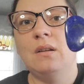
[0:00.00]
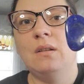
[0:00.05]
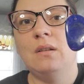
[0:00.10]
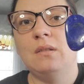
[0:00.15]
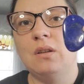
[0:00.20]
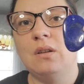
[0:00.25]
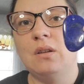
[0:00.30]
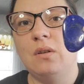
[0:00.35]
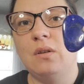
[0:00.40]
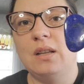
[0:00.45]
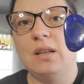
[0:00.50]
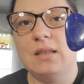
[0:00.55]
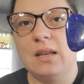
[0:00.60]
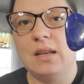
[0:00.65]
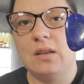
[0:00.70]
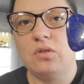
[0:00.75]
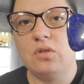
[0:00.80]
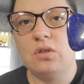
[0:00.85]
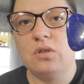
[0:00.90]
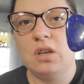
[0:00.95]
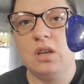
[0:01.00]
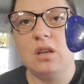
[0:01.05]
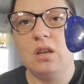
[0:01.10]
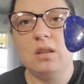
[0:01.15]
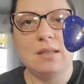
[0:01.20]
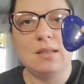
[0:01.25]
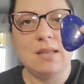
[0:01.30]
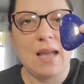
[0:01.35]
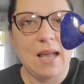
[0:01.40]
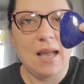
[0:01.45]
Tony says
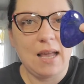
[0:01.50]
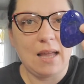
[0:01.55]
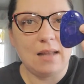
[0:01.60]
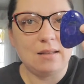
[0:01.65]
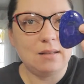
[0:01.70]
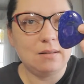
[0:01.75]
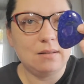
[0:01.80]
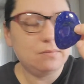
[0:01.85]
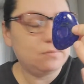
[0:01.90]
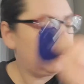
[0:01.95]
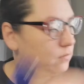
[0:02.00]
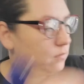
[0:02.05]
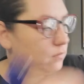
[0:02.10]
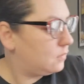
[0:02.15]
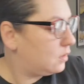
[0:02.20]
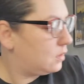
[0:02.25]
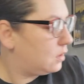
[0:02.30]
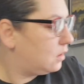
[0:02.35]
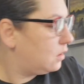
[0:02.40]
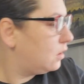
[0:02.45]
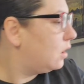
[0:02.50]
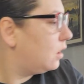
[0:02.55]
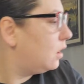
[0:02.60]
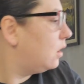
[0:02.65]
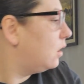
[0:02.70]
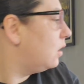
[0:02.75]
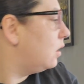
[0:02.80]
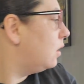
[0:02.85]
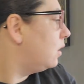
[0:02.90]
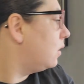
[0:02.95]
she'll take it.
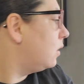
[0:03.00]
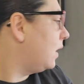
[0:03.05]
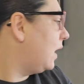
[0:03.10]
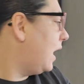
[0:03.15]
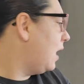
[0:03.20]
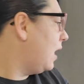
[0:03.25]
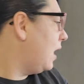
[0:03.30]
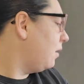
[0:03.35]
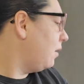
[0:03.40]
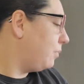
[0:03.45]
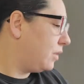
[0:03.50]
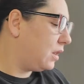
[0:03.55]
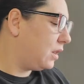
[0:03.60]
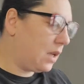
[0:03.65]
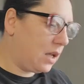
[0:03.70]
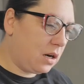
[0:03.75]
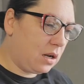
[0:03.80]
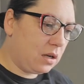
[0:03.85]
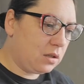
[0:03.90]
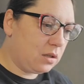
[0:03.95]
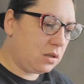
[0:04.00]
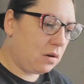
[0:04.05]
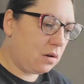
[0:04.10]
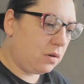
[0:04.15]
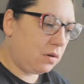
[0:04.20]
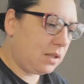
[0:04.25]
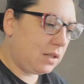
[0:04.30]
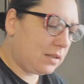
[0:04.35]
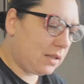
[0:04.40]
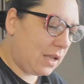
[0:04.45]
Okay, put that on
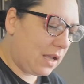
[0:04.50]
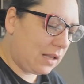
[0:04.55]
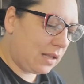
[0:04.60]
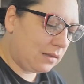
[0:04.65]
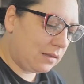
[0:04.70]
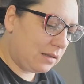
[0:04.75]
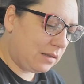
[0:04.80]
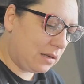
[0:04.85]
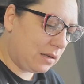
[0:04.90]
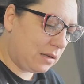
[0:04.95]
Tony's list.